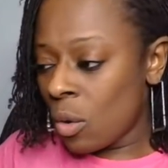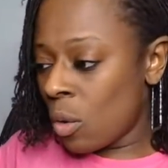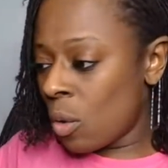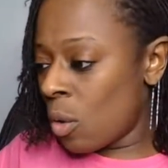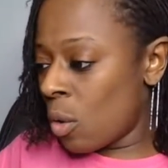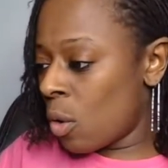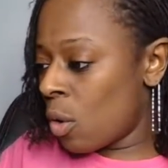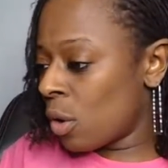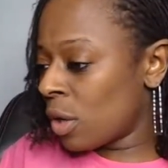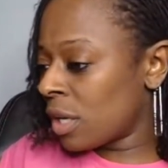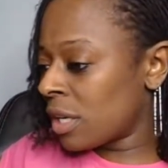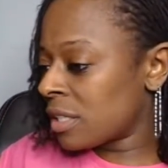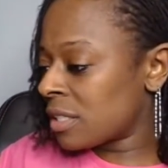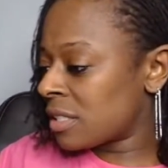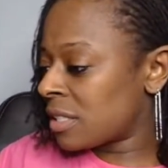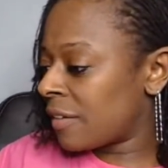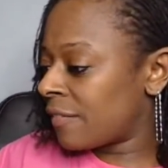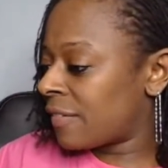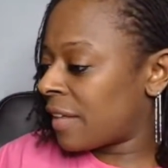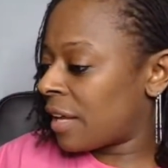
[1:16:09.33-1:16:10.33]
all of the
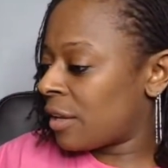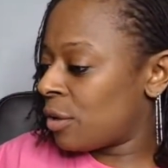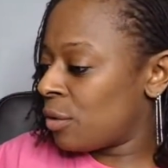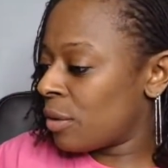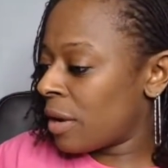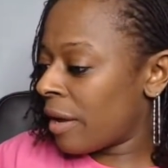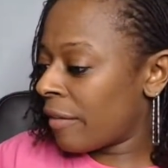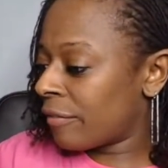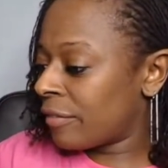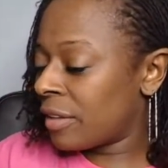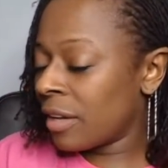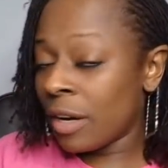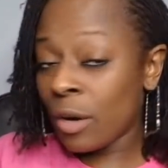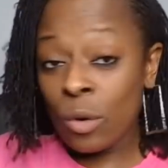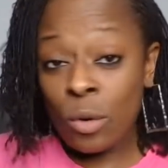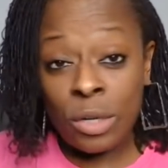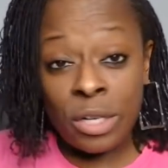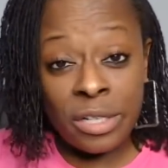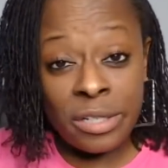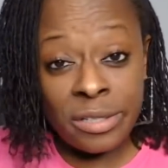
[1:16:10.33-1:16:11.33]
stuff that you have done,
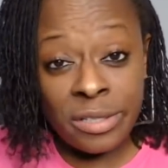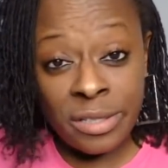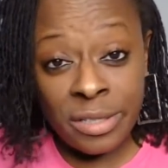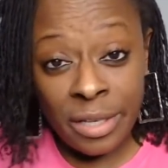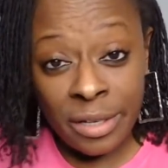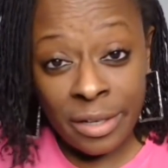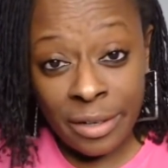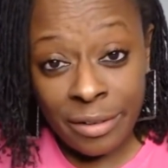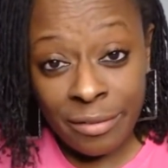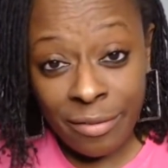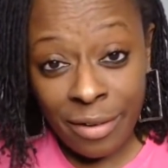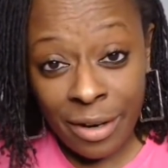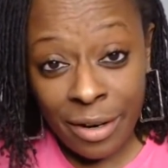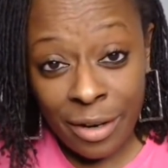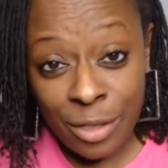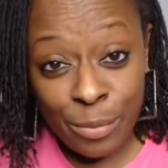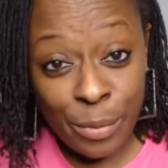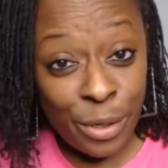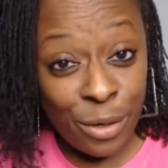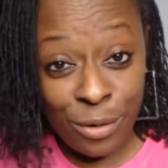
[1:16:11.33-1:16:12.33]
all the sinning, right?
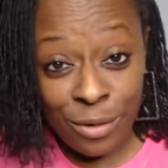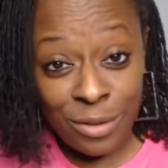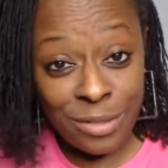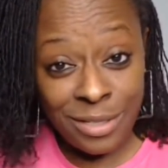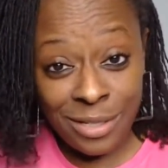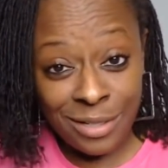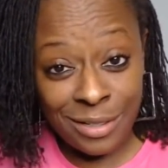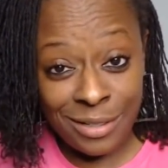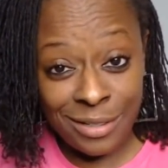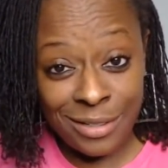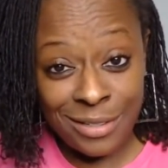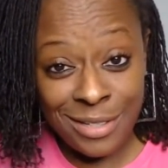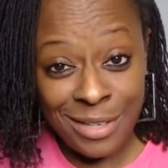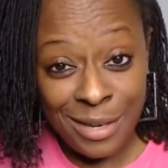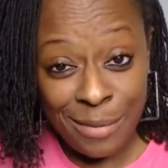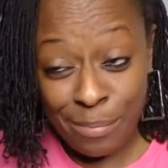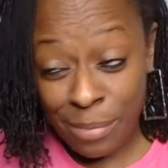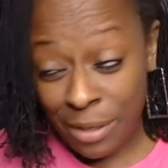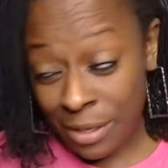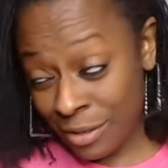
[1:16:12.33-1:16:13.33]
Because we all sinners,
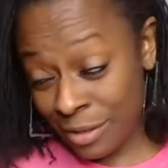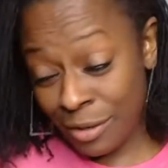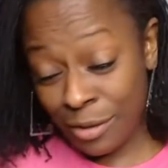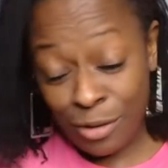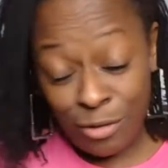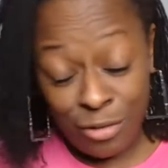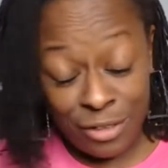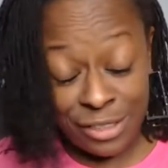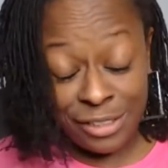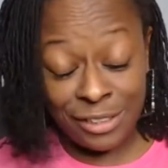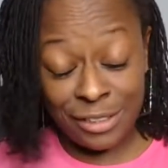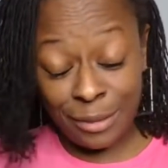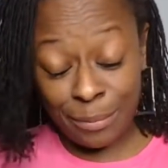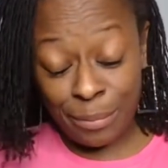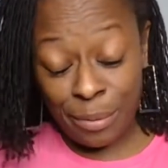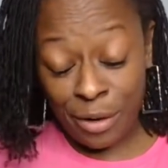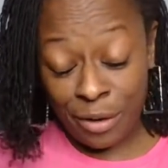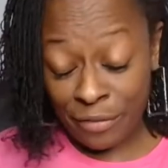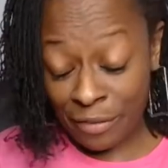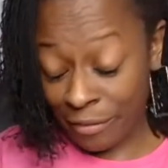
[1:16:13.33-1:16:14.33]
but Christians are
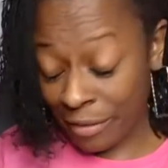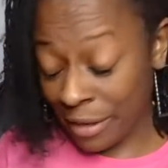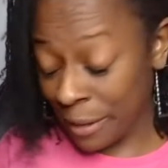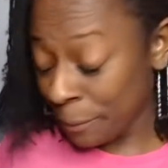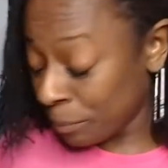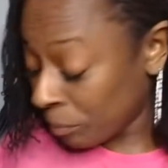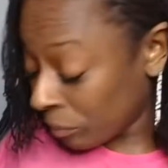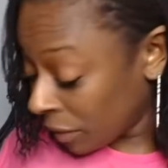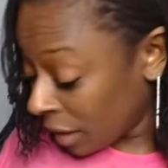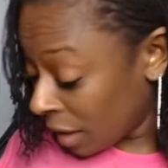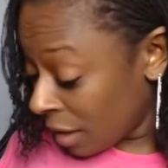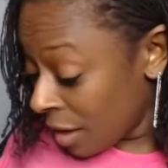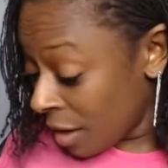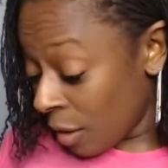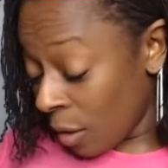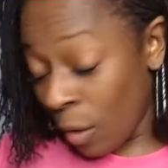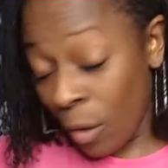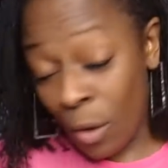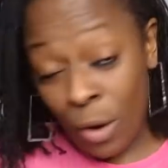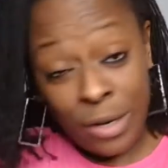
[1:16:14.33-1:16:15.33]
perfect, right?
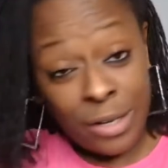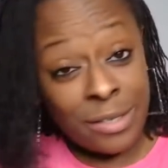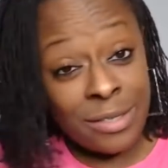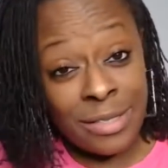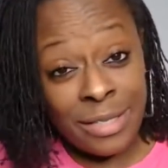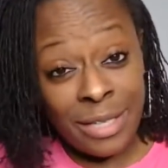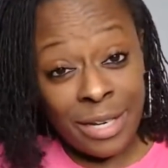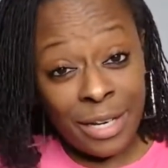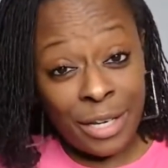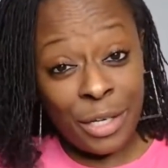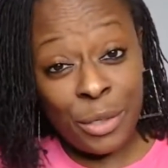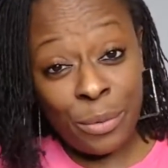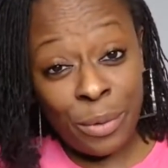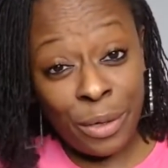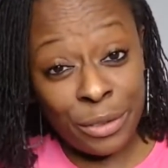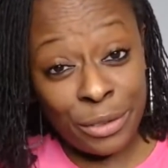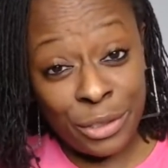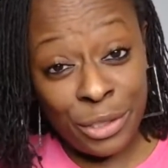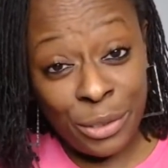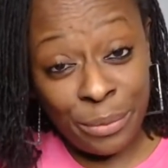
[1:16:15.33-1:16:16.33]
All the sinning you
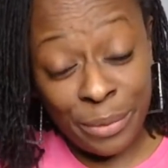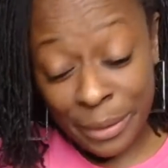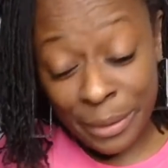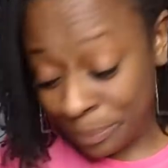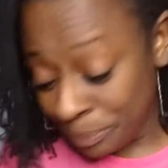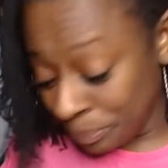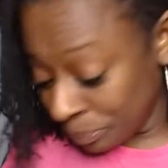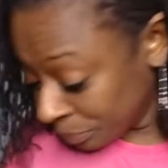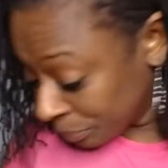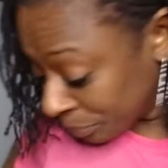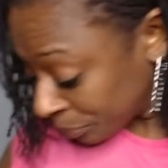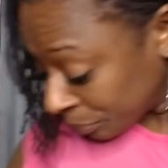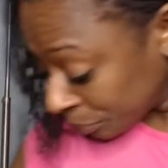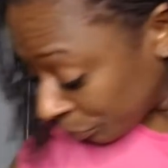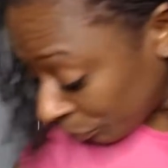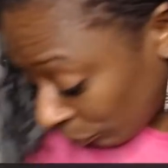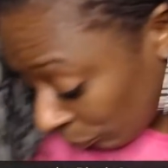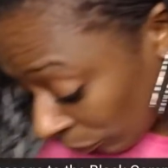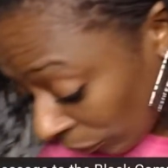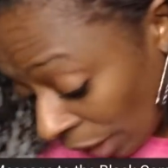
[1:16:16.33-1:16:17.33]
are doing,
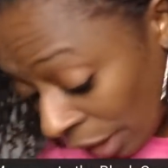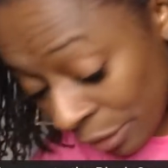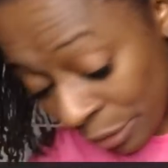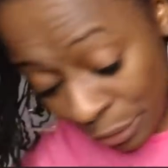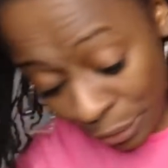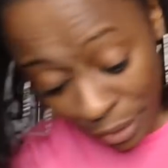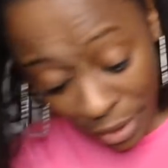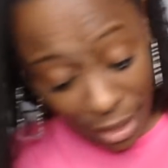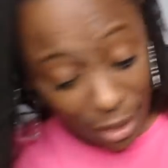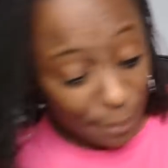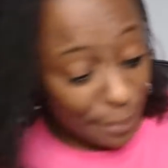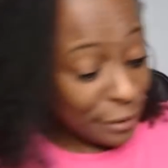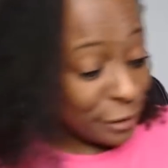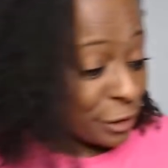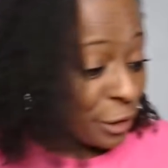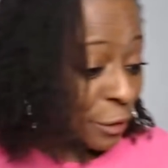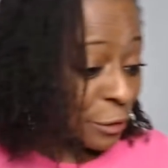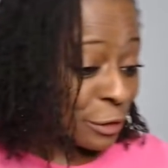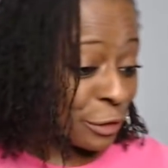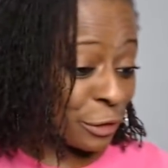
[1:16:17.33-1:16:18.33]
and you get up in
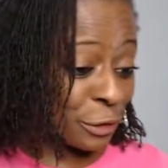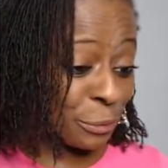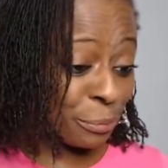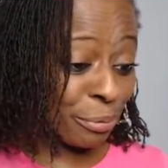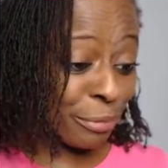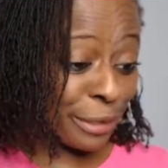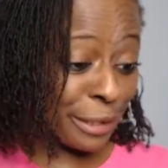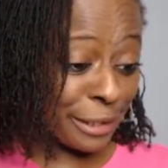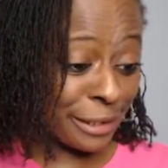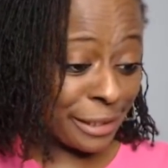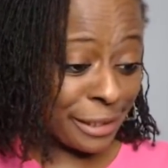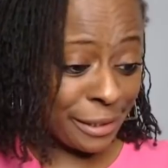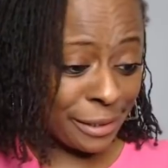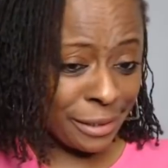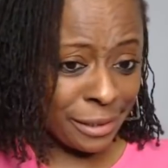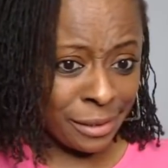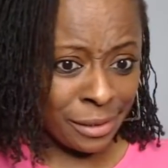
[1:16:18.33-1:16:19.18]
church and you preach.